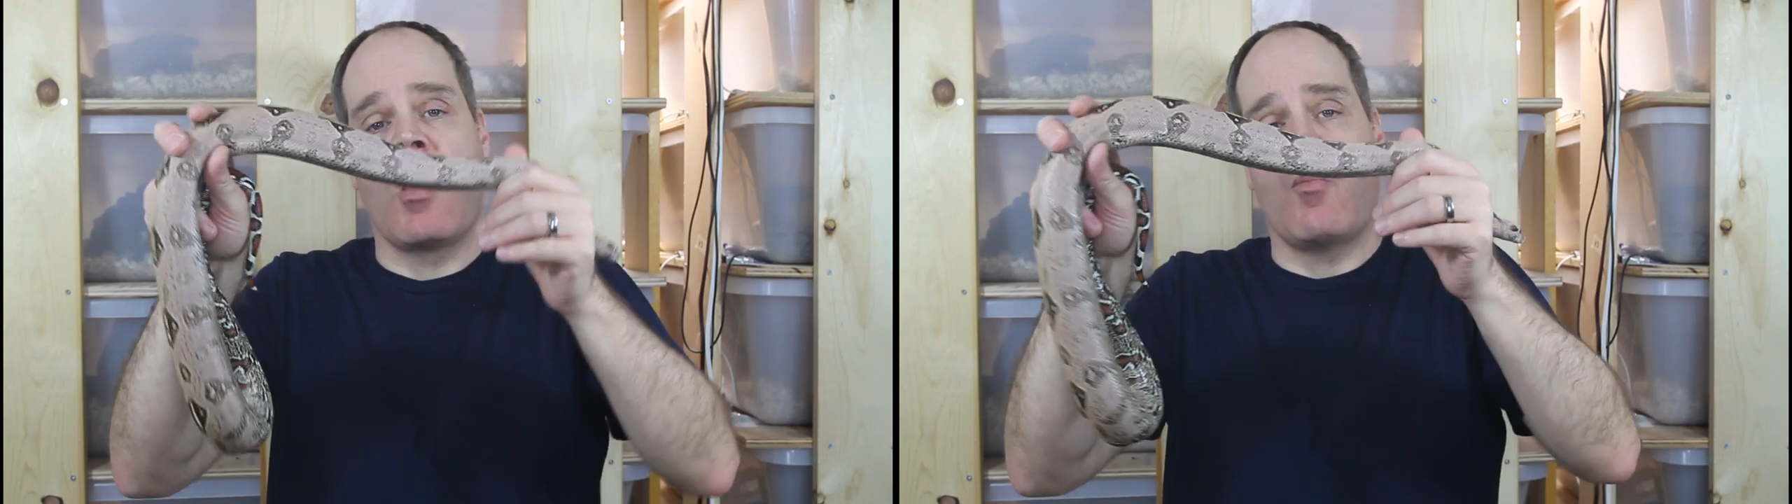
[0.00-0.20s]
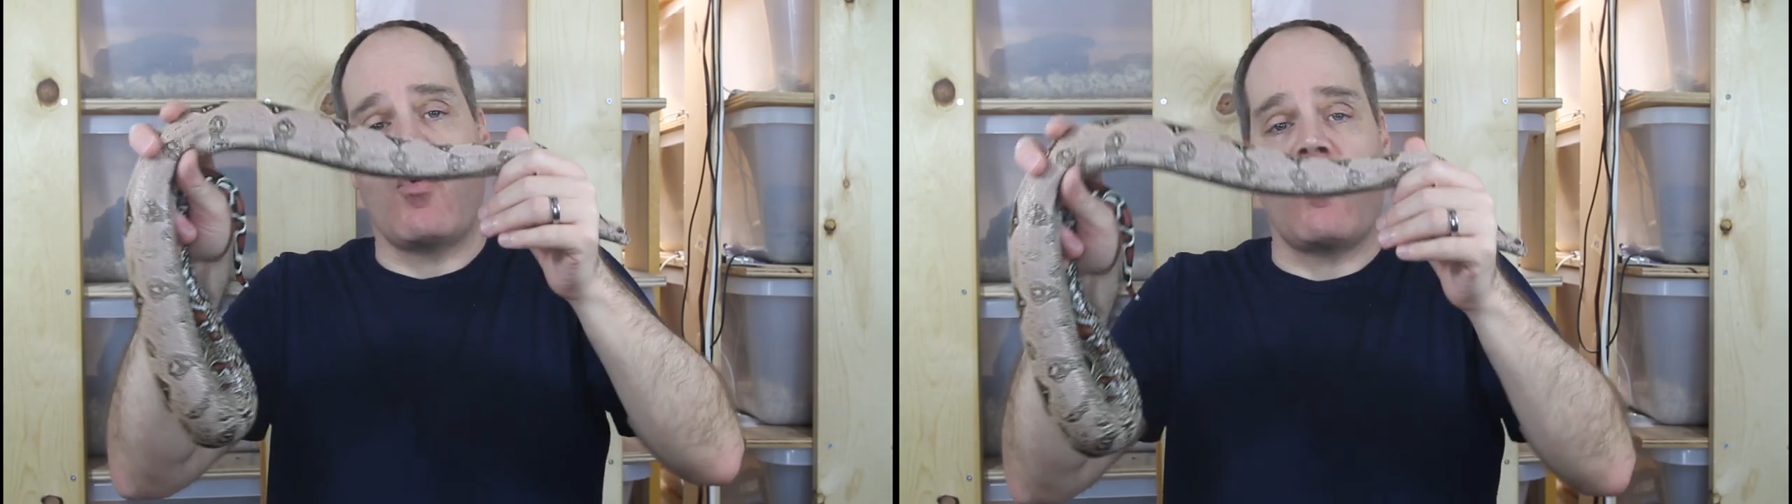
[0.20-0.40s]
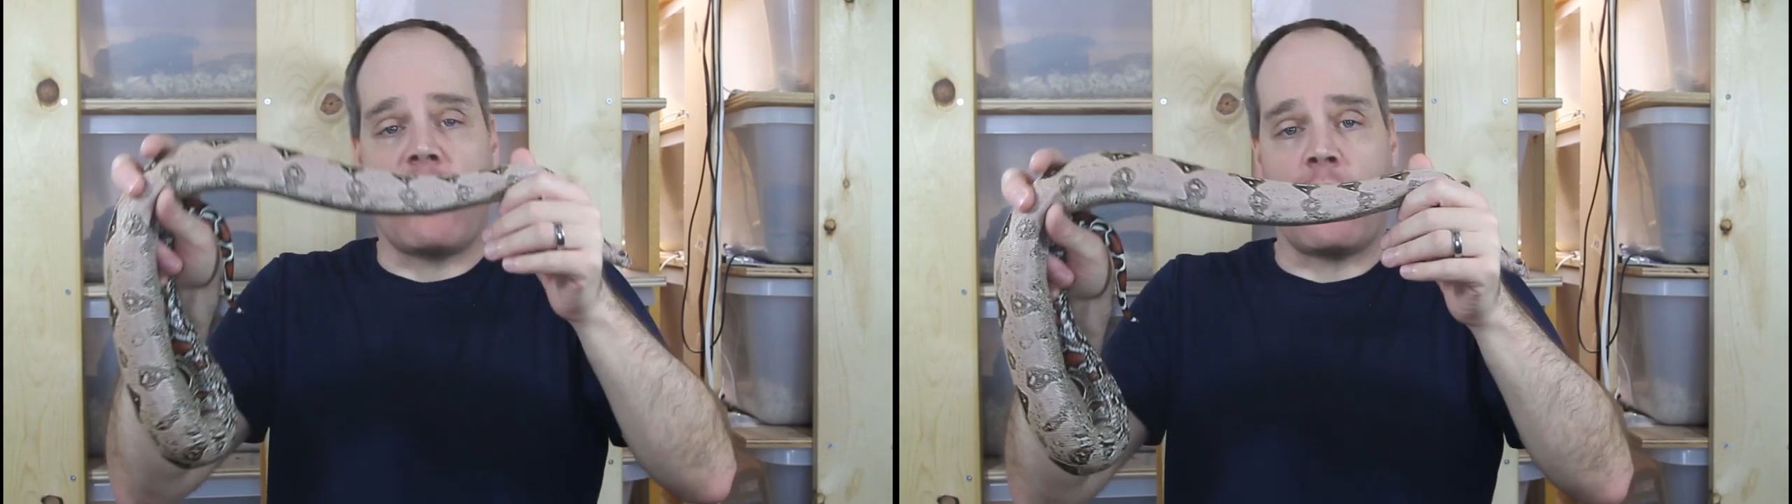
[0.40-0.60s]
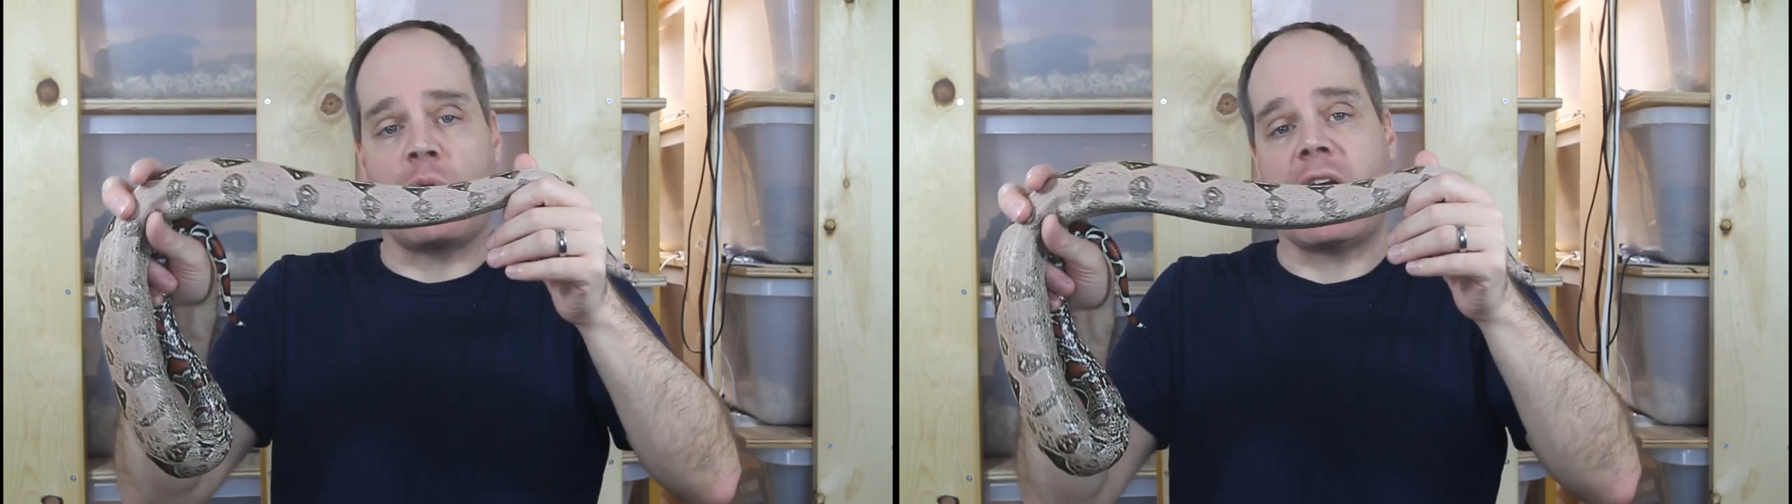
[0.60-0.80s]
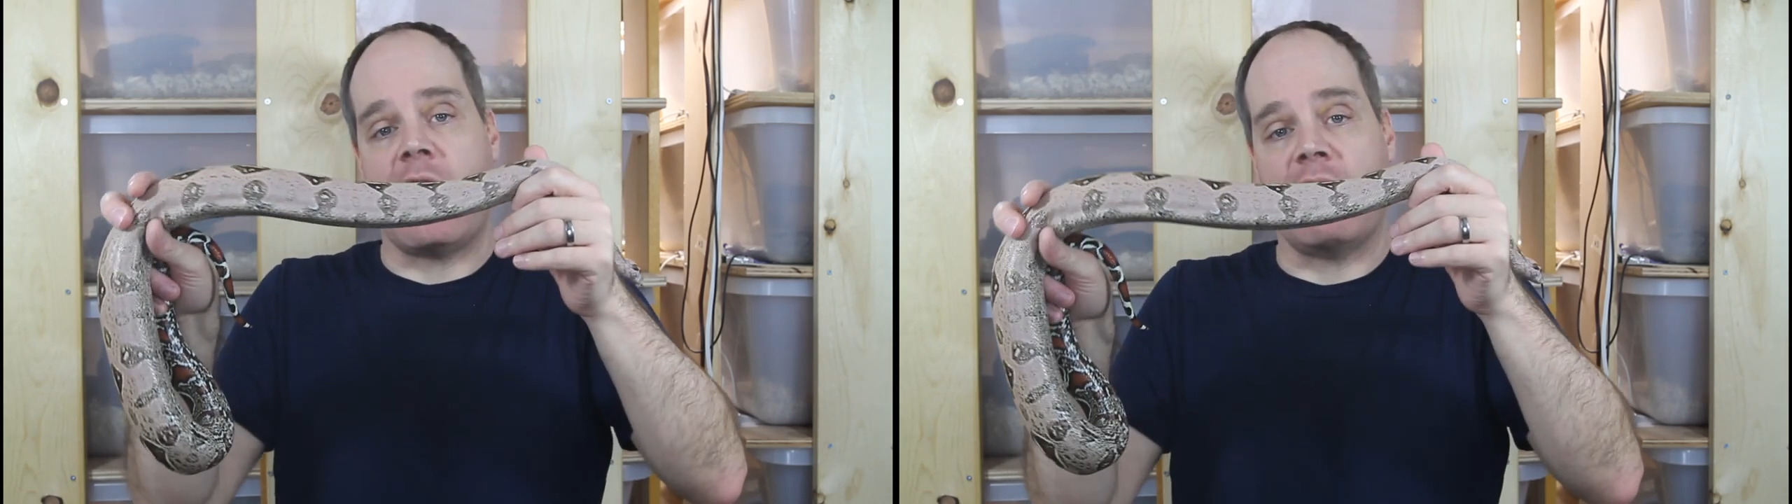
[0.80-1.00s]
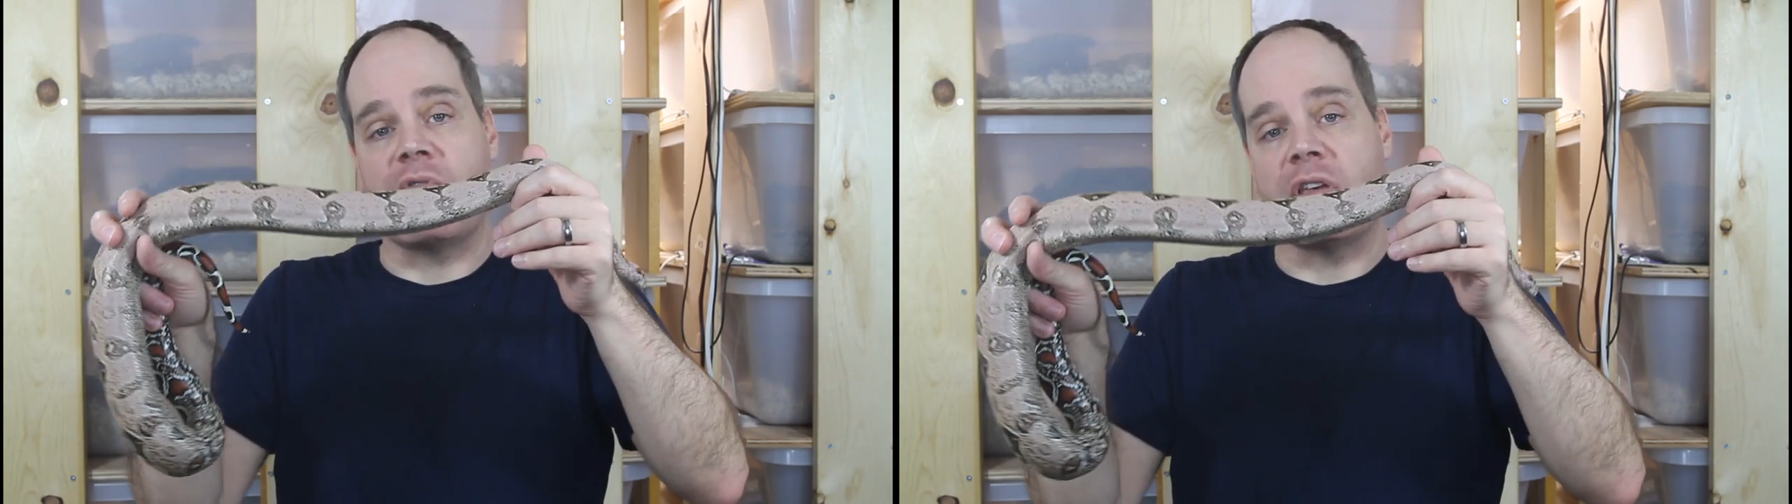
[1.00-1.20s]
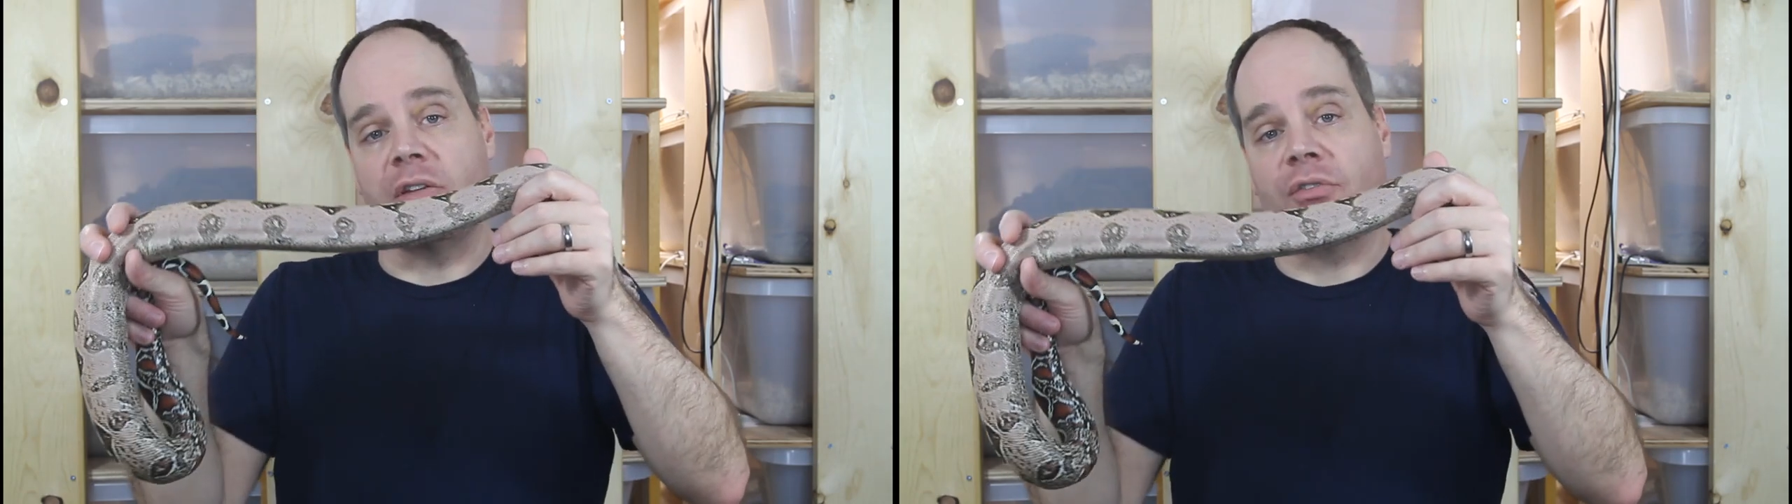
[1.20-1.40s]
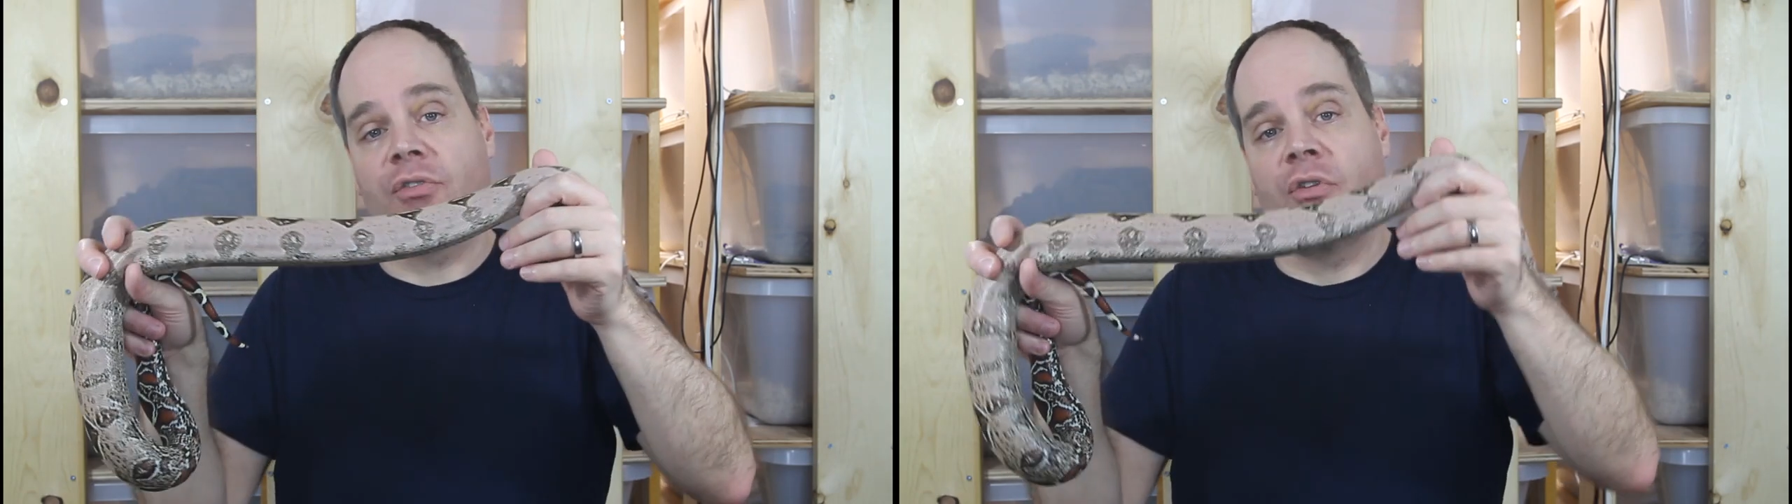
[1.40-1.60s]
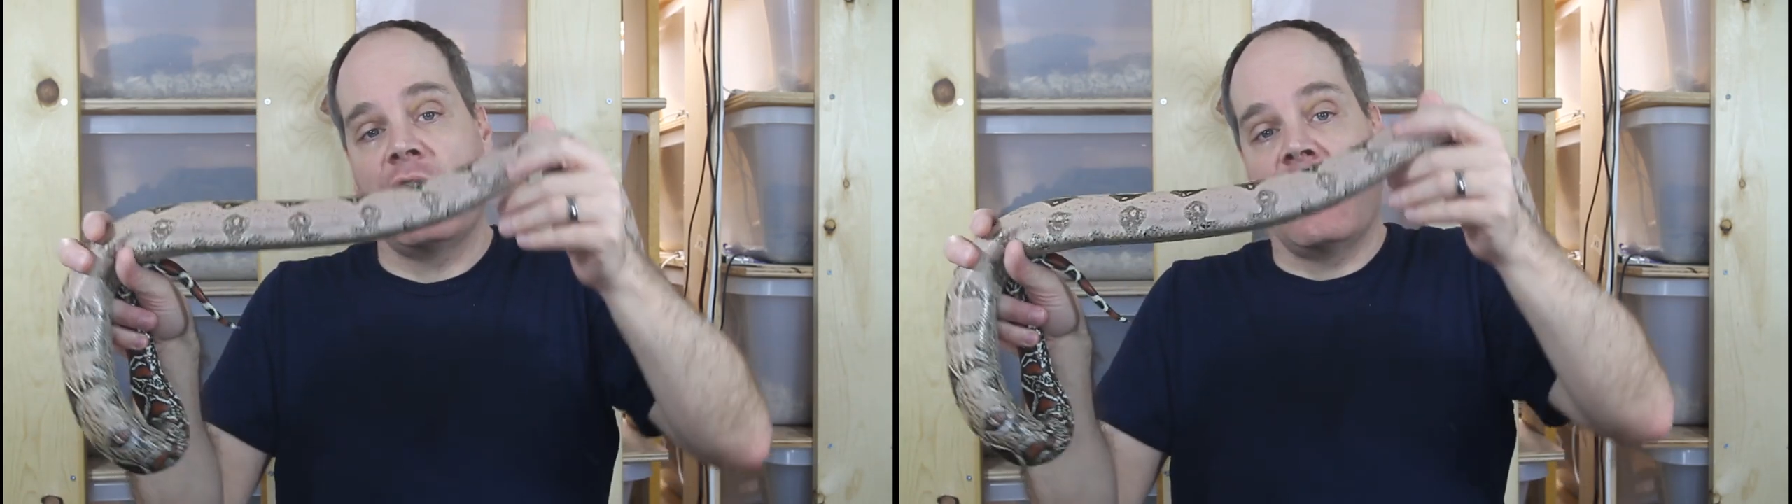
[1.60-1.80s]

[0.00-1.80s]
before we have these